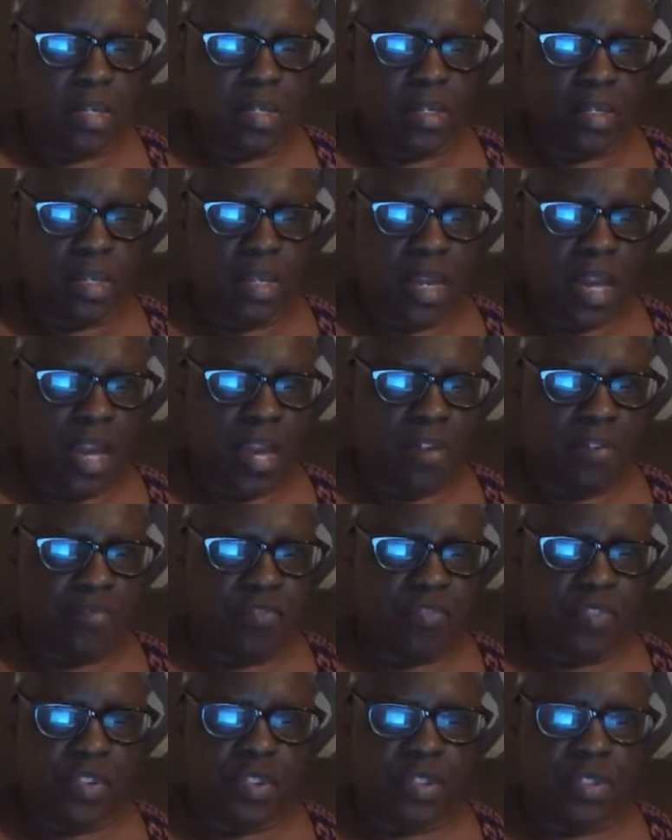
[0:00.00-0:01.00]
tonight
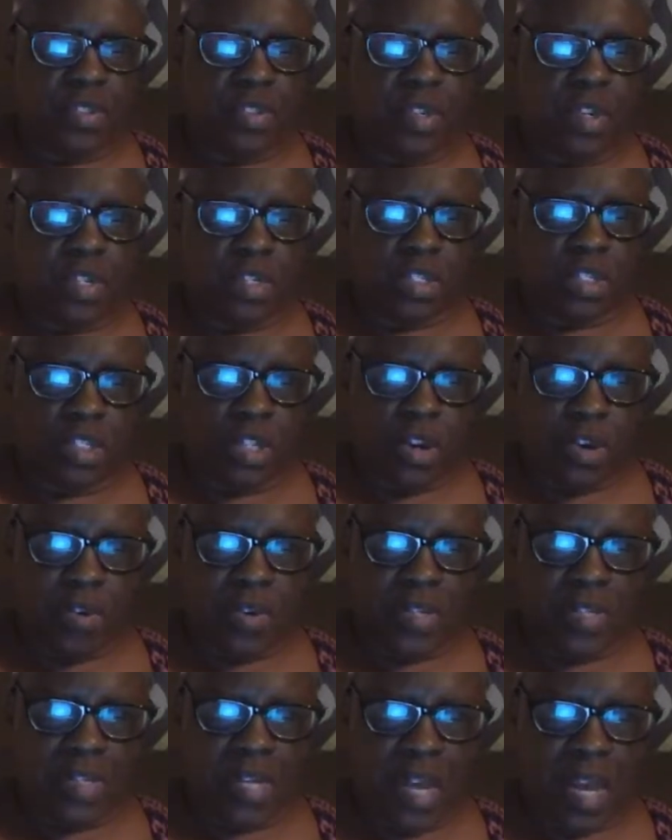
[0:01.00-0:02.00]
for
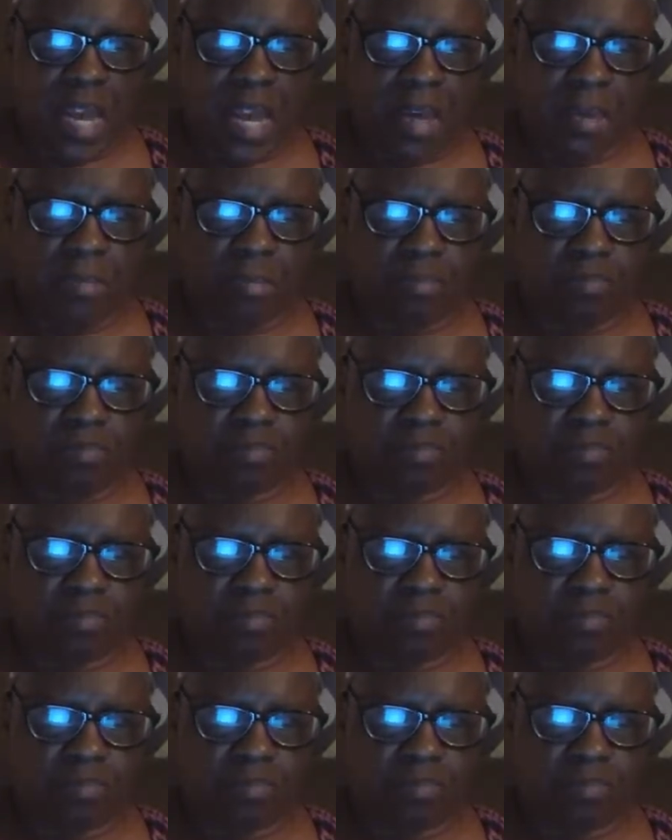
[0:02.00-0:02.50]
story time.